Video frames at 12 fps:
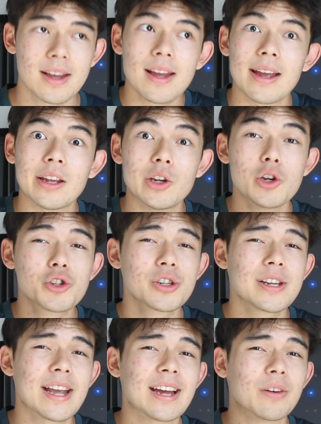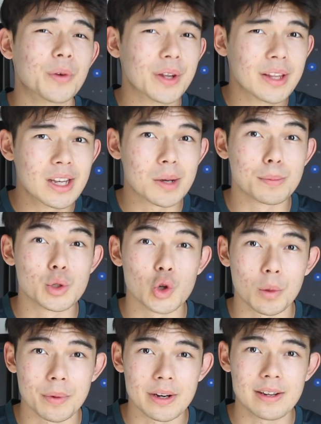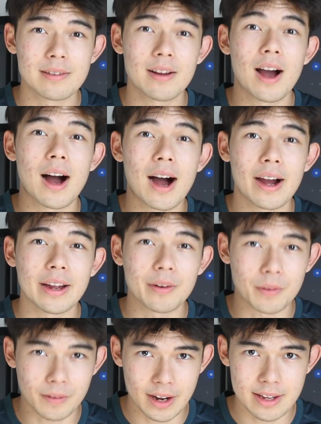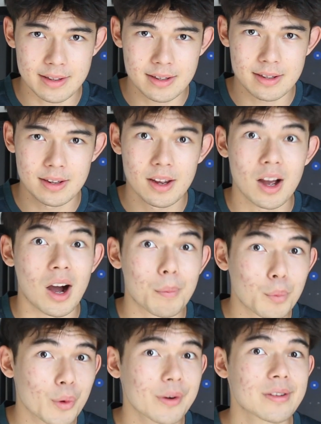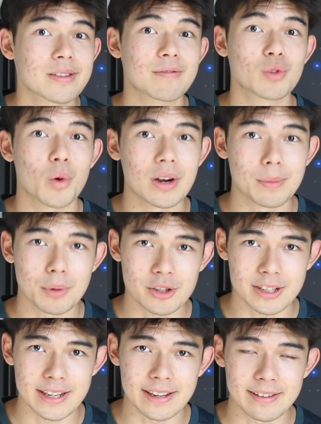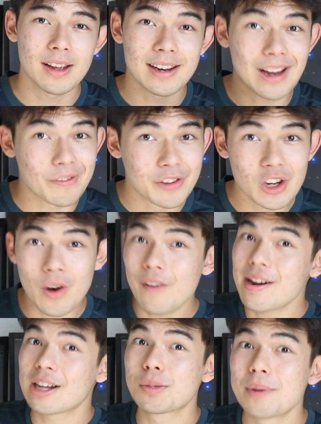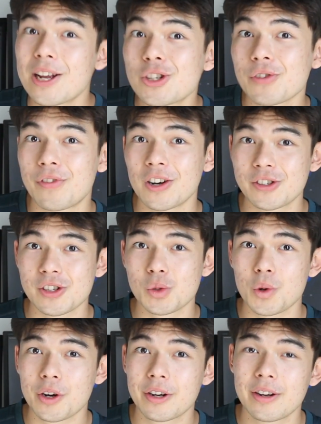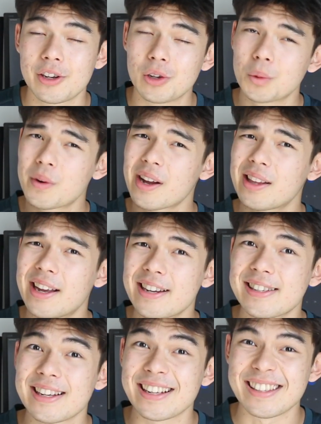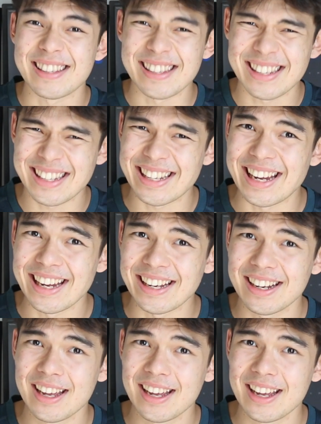and usually at really exorbitant high rates, upwards of 20%. Now, if you know how exponential functions work, you'll realize that it's insane.